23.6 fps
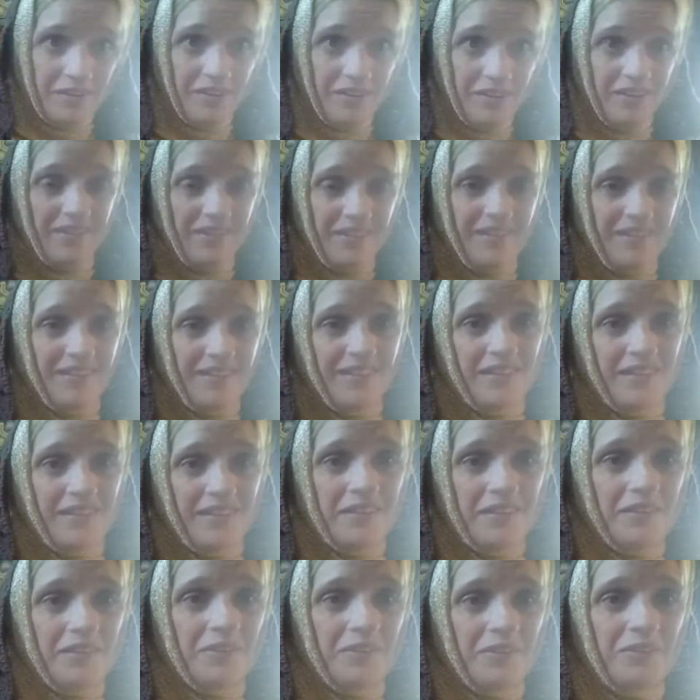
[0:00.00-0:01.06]
It
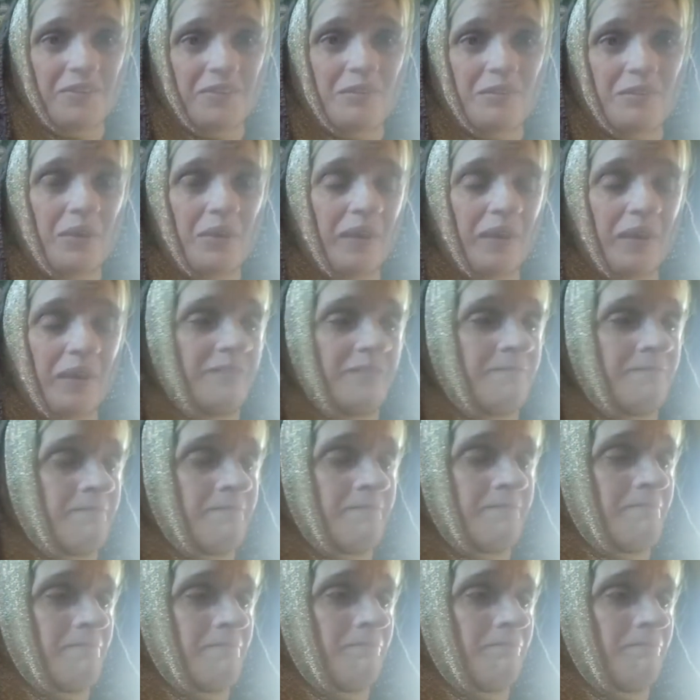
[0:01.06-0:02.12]
hurts the brain.
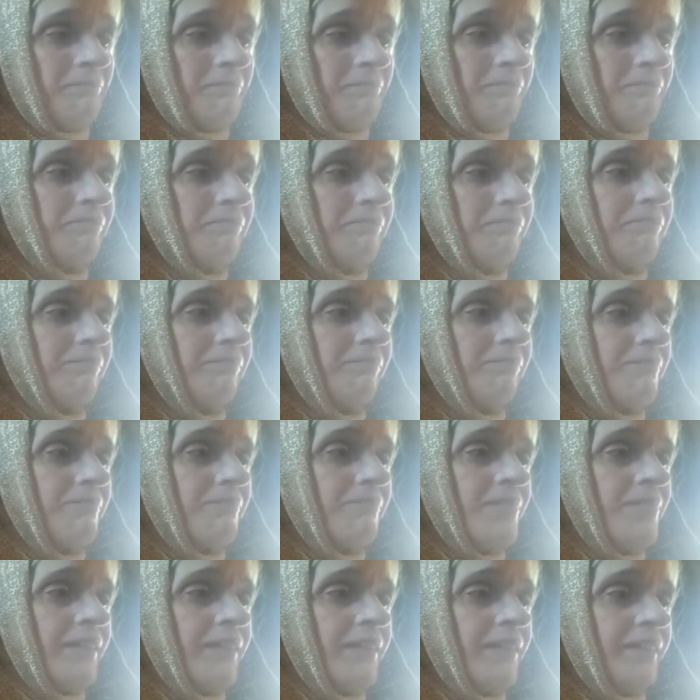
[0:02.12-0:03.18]

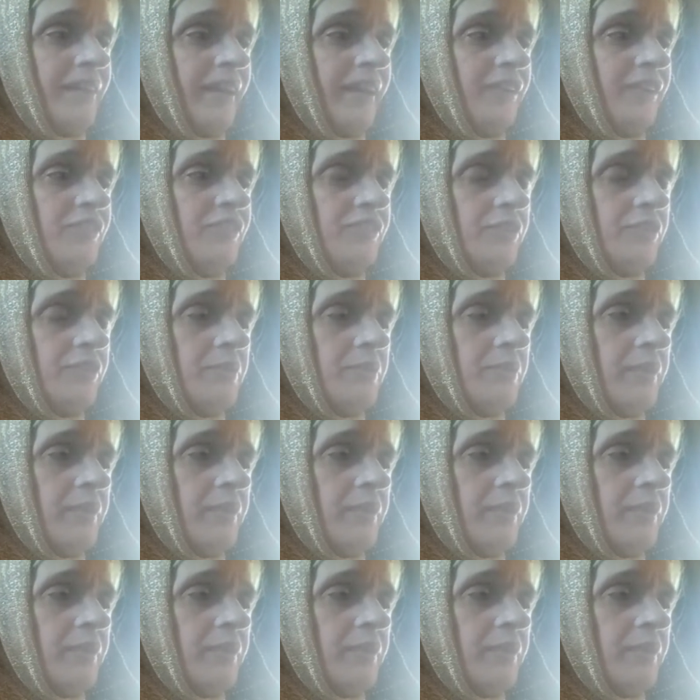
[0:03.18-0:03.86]
And I just don't